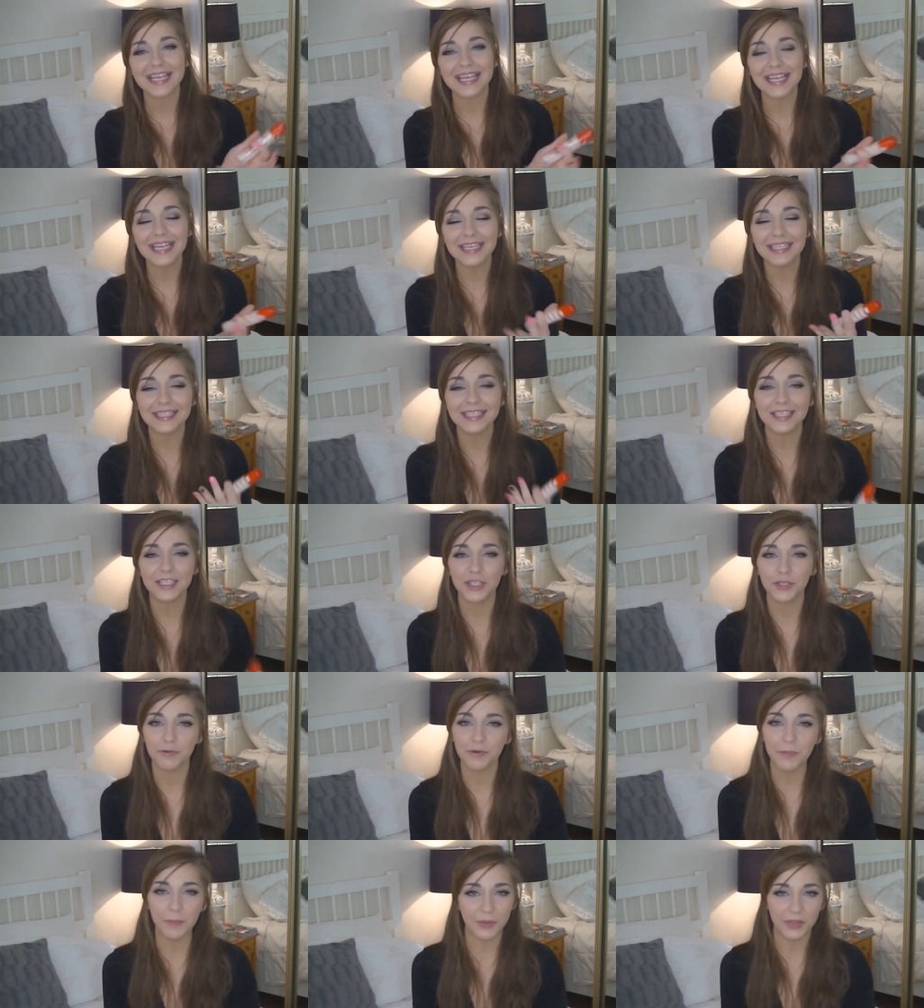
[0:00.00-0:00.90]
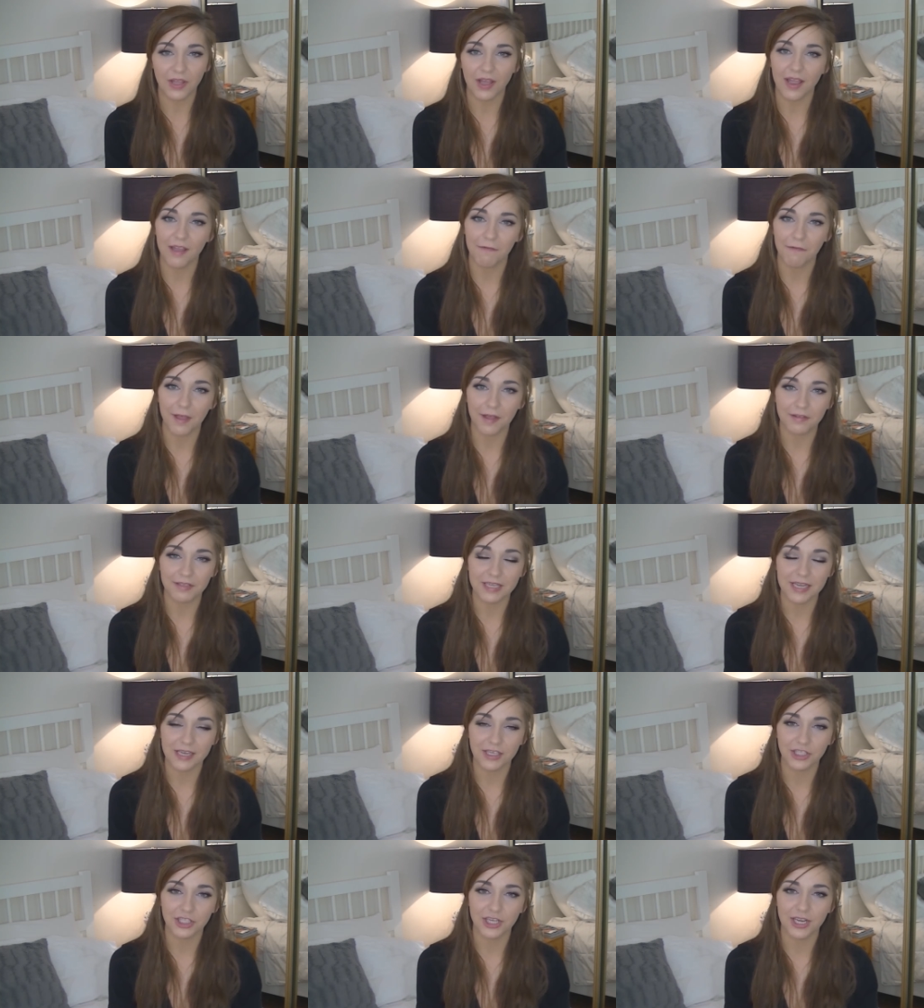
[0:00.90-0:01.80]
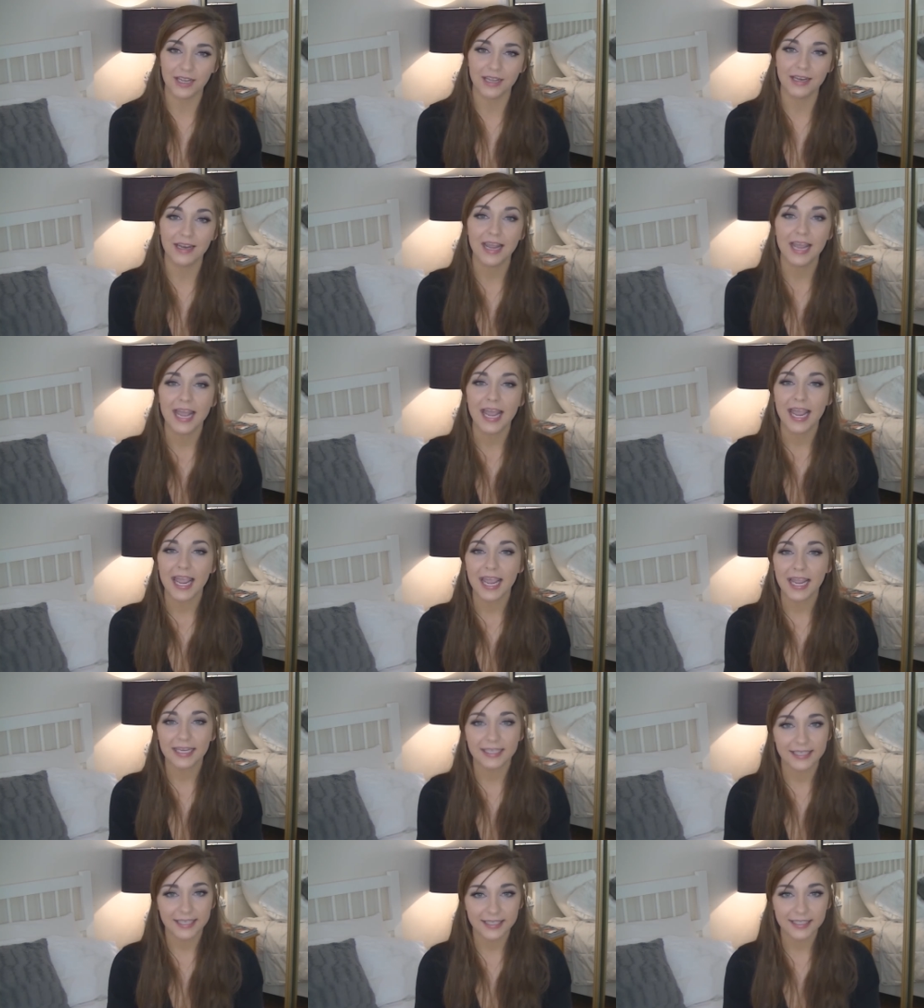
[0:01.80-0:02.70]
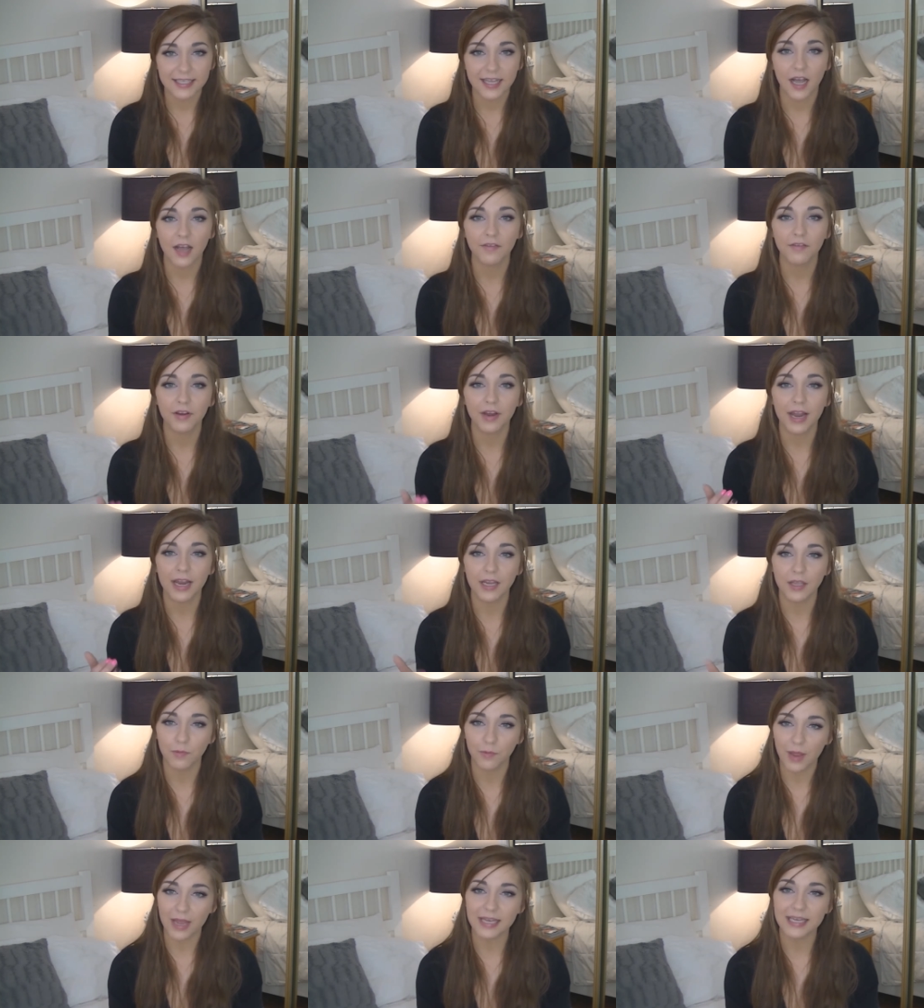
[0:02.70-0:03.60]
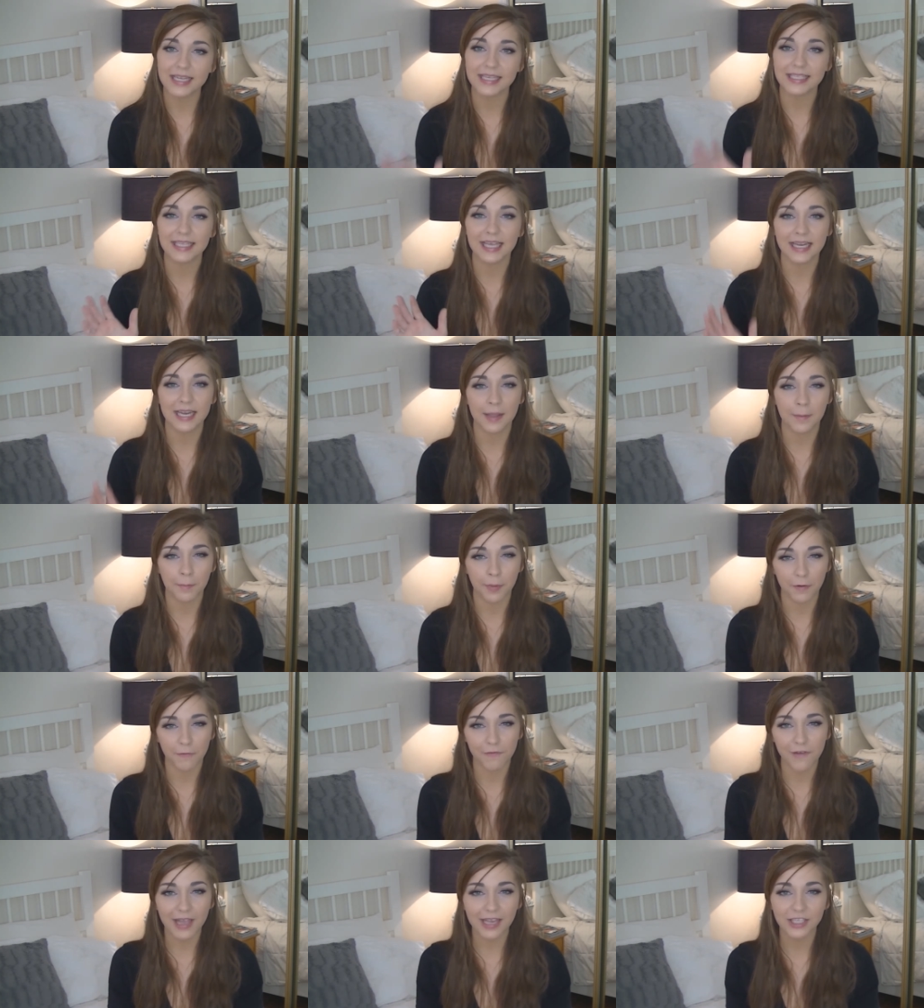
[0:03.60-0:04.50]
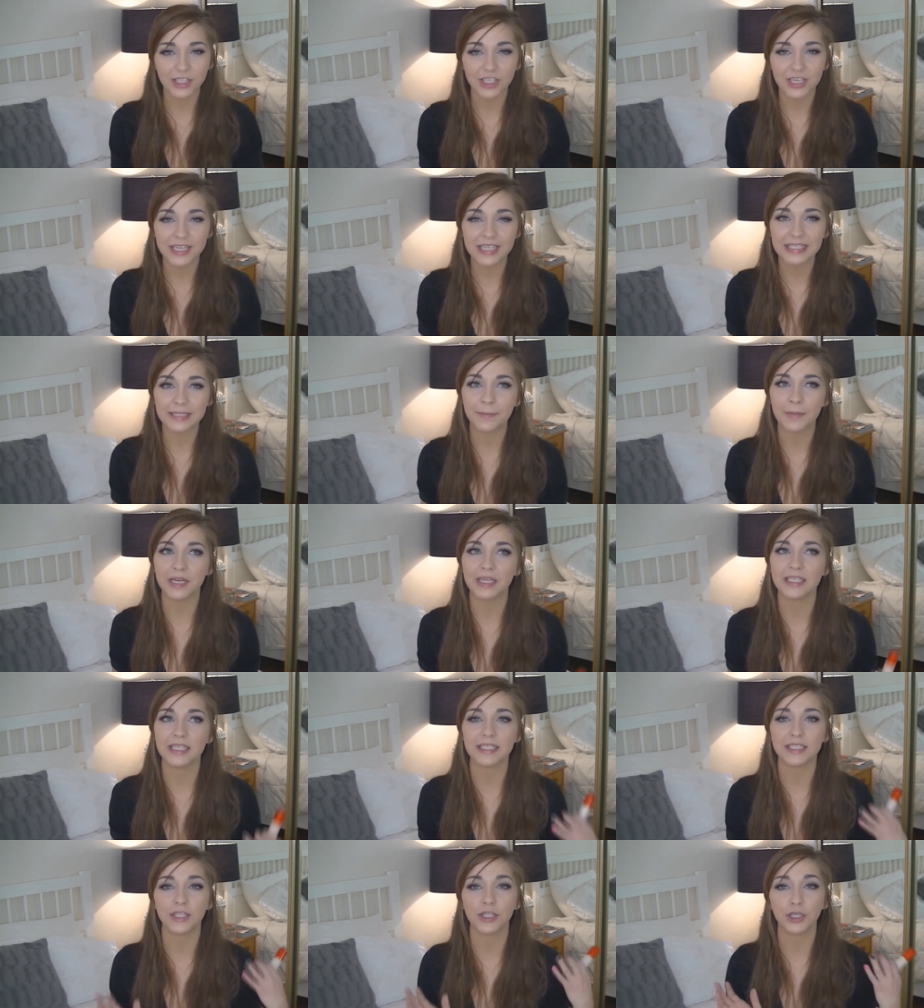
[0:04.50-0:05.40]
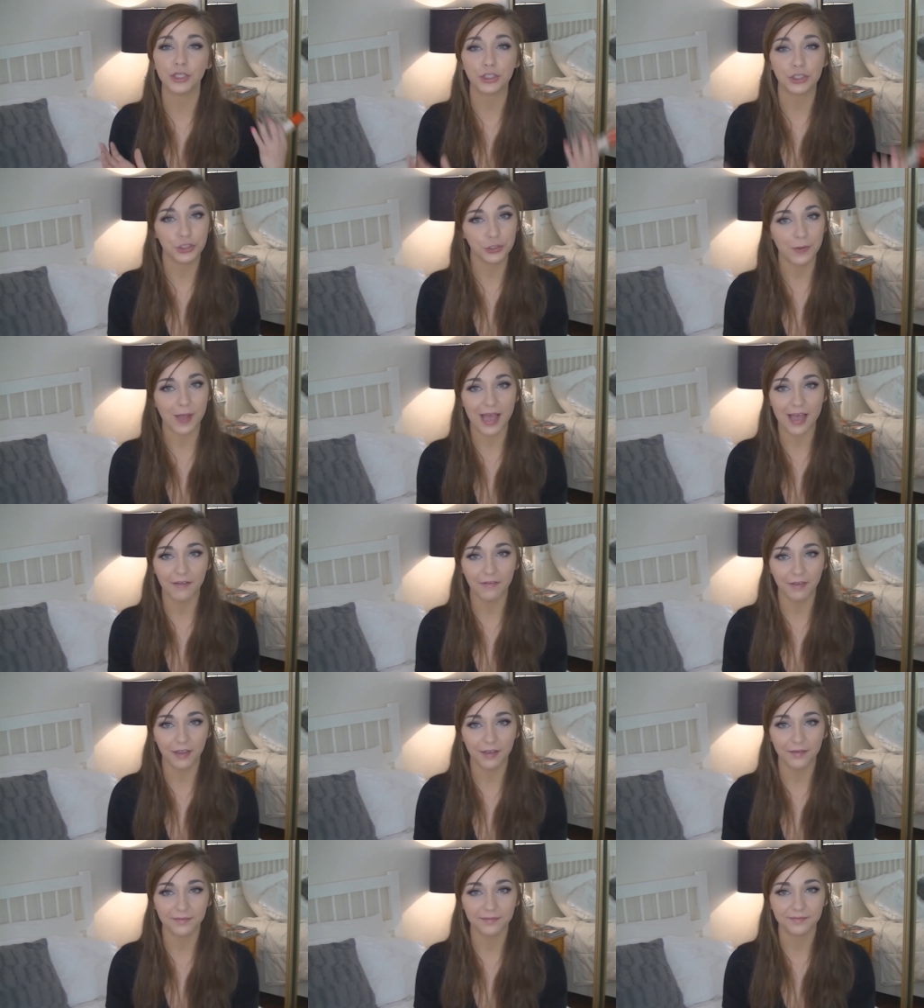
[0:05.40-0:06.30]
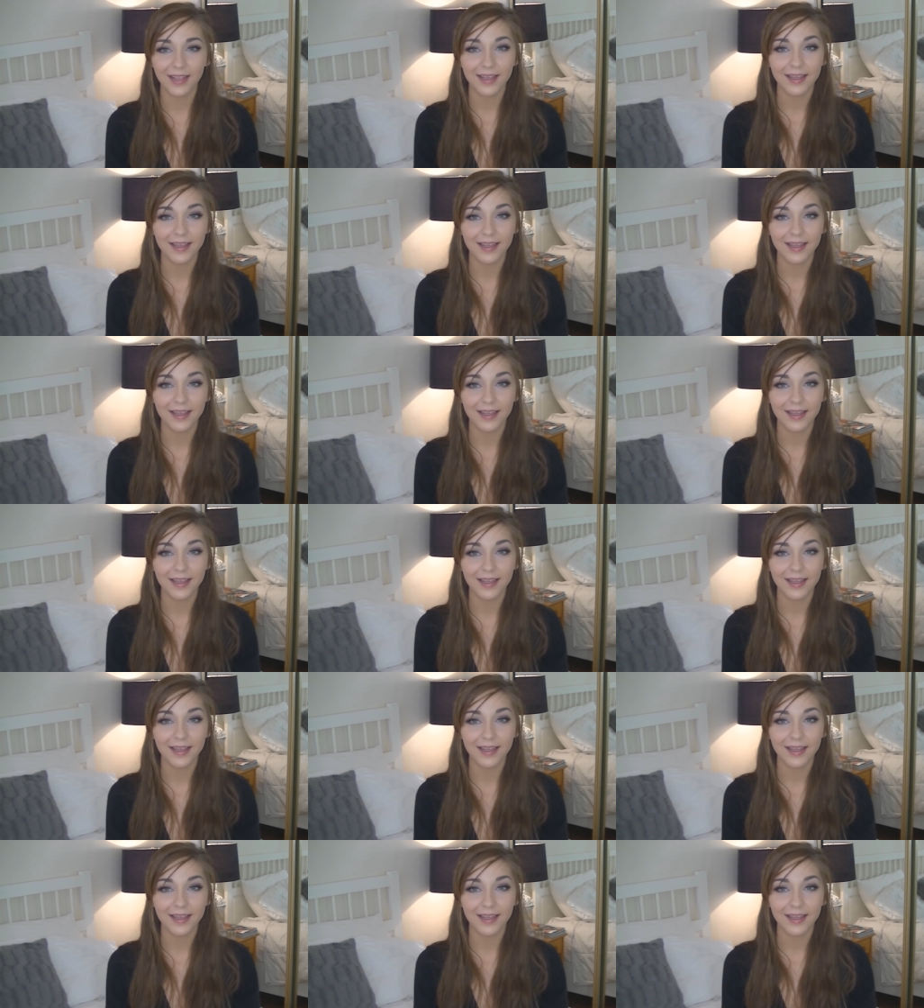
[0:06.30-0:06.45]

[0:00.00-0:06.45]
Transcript: easy to apply foundation. It does cover any redness and imperfections, but it doesn't look too heavy.